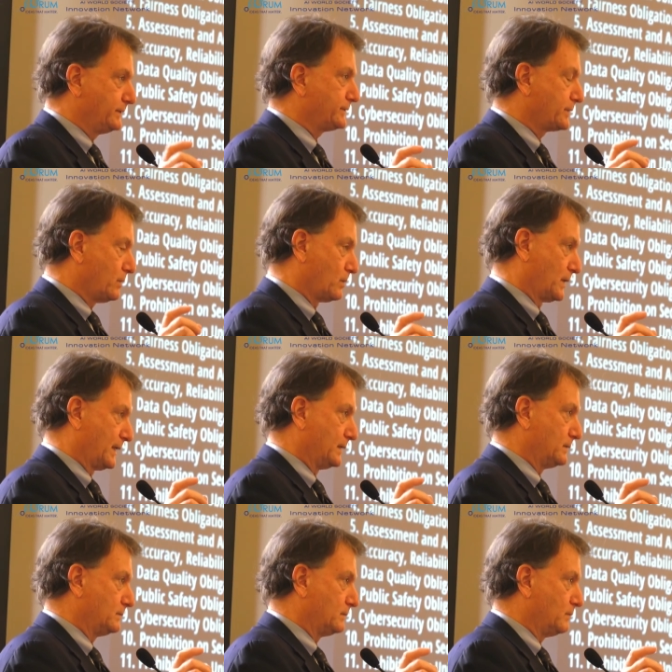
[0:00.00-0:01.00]
We have
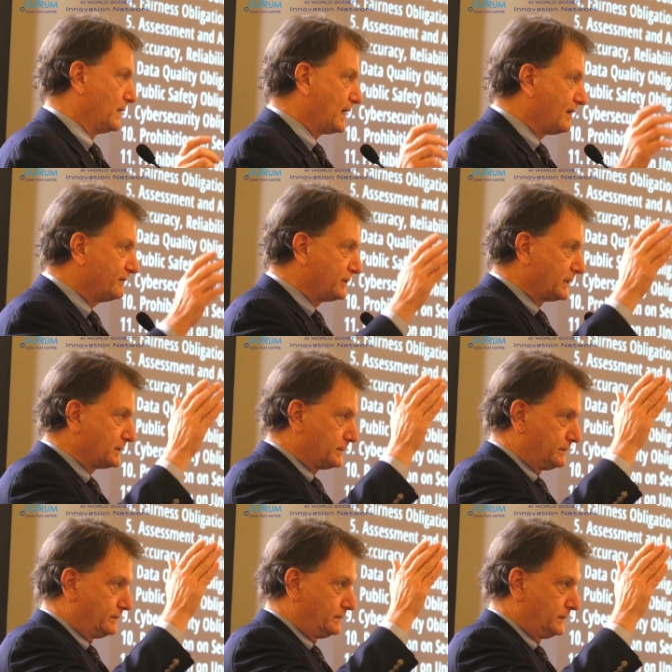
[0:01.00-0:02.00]
just
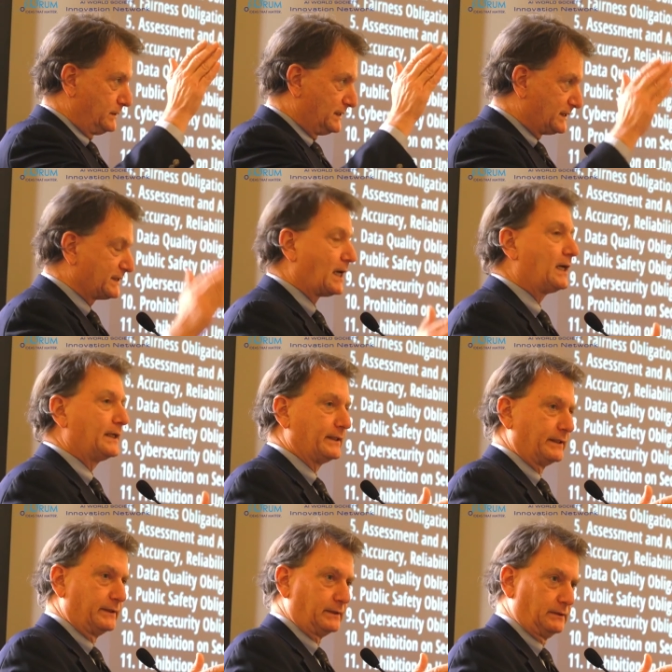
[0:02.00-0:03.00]
decided that
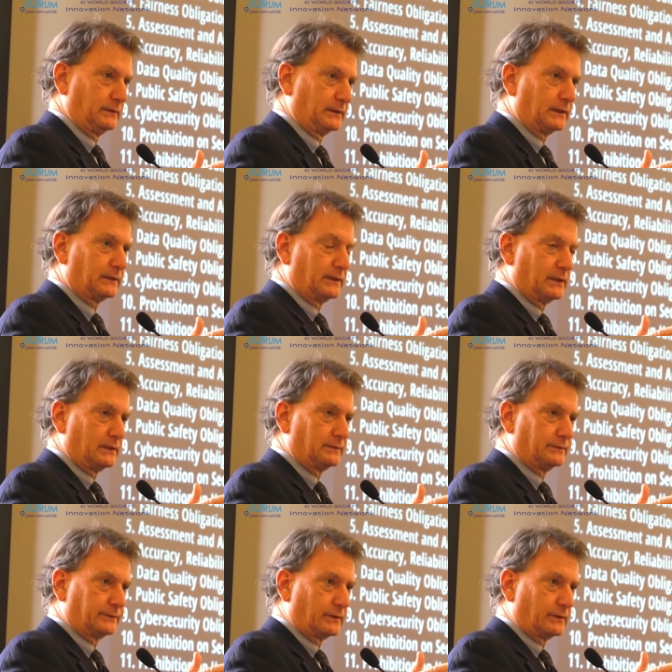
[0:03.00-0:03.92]
the social